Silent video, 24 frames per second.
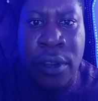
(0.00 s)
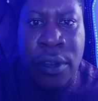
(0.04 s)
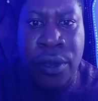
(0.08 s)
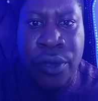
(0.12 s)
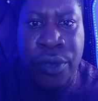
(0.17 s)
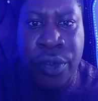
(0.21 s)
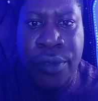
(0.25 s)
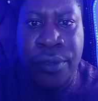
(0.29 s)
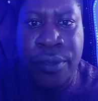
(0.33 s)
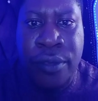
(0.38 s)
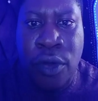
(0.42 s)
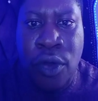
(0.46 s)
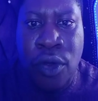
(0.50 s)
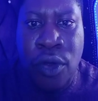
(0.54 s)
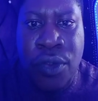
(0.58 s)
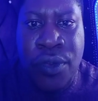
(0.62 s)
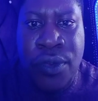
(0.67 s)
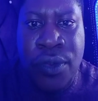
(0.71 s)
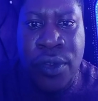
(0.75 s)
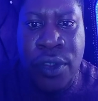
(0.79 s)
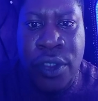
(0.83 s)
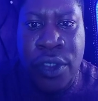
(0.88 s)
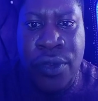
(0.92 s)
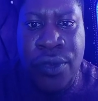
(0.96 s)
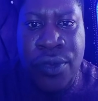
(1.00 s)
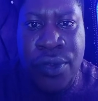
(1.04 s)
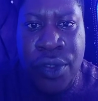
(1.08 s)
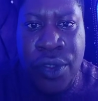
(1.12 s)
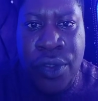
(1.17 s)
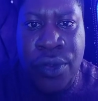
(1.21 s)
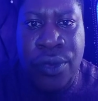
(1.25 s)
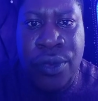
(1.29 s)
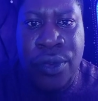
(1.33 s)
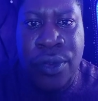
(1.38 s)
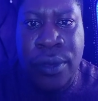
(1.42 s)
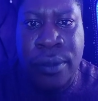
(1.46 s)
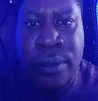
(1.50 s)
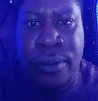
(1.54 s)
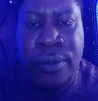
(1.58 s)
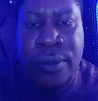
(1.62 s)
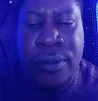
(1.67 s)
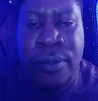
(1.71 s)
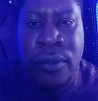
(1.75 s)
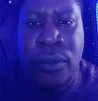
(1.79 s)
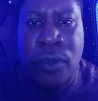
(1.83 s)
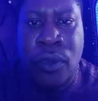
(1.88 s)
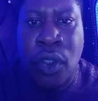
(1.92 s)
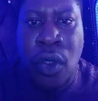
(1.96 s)
reflux disease.
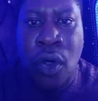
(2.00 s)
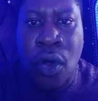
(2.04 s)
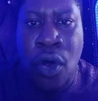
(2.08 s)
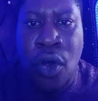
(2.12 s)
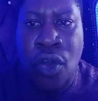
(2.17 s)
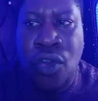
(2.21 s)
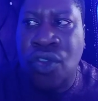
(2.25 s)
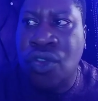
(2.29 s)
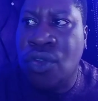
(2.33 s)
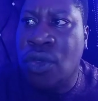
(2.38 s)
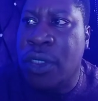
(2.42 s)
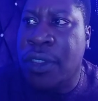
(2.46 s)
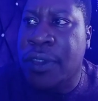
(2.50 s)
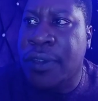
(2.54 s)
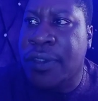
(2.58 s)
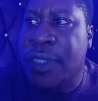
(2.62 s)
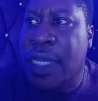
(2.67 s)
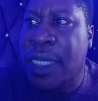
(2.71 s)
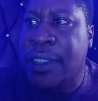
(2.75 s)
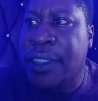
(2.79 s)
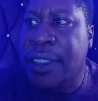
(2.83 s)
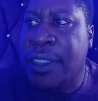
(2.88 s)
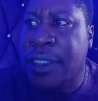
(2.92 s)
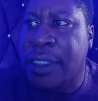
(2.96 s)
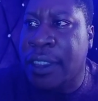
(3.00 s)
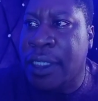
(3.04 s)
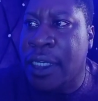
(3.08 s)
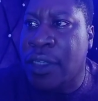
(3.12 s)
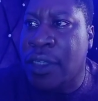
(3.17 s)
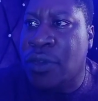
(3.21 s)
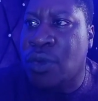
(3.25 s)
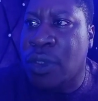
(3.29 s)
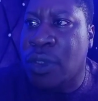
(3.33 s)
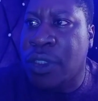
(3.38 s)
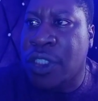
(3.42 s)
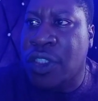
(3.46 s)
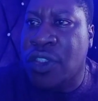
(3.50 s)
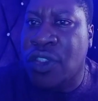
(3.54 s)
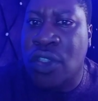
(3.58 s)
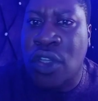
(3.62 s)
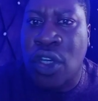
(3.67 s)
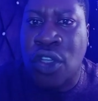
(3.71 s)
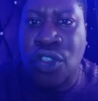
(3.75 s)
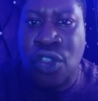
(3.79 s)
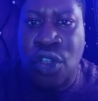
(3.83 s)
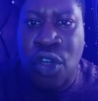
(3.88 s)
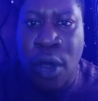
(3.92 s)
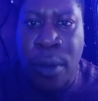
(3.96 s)
Also, in certain cases, which is
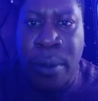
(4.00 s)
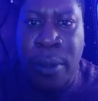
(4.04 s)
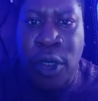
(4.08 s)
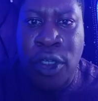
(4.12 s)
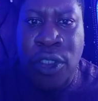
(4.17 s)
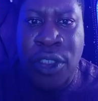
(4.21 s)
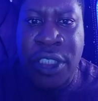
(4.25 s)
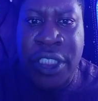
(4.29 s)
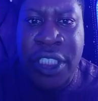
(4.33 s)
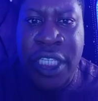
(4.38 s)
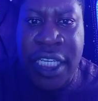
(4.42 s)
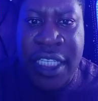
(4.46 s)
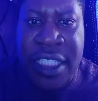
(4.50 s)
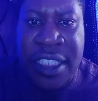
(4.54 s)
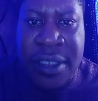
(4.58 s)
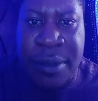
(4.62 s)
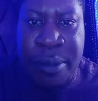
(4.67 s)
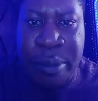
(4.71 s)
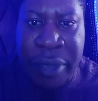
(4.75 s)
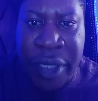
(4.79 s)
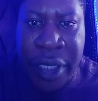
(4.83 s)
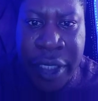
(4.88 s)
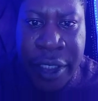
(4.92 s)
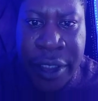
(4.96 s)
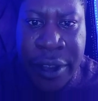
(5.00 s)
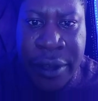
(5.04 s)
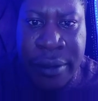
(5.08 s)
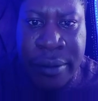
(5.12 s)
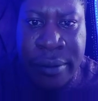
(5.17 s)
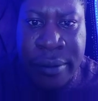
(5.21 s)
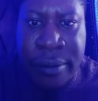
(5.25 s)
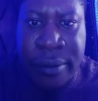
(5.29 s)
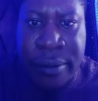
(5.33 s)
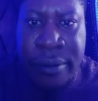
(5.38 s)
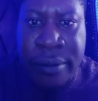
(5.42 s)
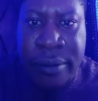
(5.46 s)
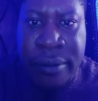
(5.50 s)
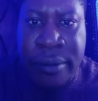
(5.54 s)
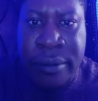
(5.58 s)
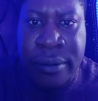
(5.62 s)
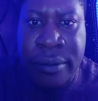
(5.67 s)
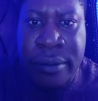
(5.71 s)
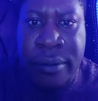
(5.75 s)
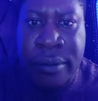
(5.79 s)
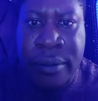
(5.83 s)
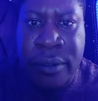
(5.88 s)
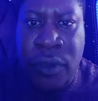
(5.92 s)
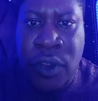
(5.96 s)
not common, chest pain,
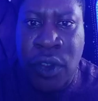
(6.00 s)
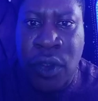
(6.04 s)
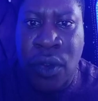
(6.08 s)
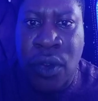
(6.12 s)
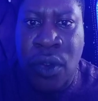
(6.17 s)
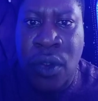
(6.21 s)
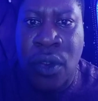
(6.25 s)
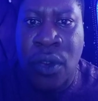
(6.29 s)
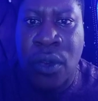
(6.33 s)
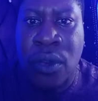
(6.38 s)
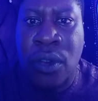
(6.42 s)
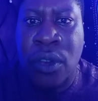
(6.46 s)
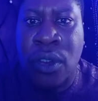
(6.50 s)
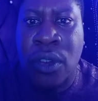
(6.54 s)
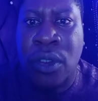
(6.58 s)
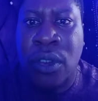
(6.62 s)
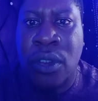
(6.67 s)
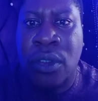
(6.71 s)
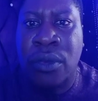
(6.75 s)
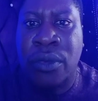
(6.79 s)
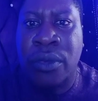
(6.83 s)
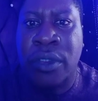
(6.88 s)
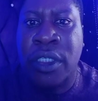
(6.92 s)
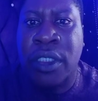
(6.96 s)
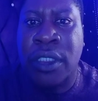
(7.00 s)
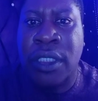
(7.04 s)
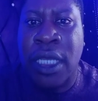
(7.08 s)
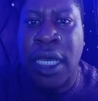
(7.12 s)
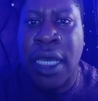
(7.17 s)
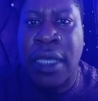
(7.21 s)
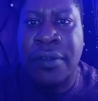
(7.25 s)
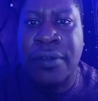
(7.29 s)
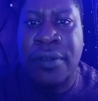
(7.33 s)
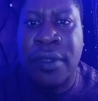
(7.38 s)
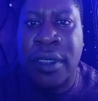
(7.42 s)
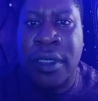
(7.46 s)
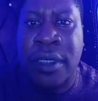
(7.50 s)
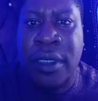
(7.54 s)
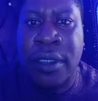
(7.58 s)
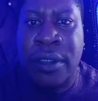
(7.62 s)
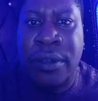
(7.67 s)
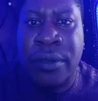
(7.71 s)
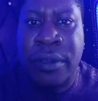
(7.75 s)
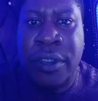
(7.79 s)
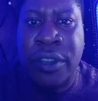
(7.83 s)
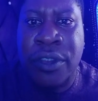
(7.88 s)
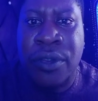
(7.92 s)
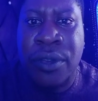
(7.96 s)
there's a
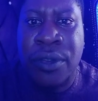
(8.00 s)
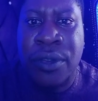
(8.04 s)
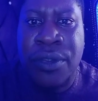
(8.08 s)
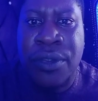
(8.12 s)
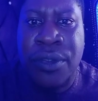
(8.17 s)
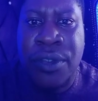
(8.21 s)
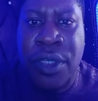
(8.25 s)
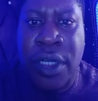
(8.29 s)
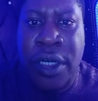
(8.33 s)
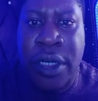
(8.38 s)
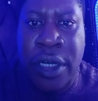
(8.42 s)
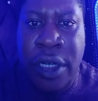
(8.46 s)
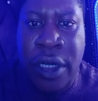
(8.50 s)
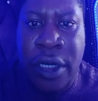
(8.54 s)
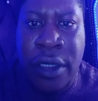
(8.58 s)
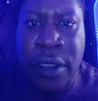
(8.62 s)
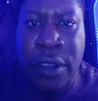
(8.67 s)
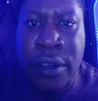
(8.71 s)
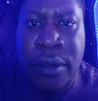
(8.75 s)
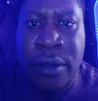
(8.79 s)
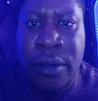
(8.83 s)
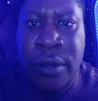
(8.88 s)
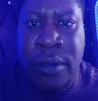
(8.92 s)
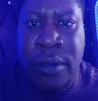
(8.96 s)
retrosternal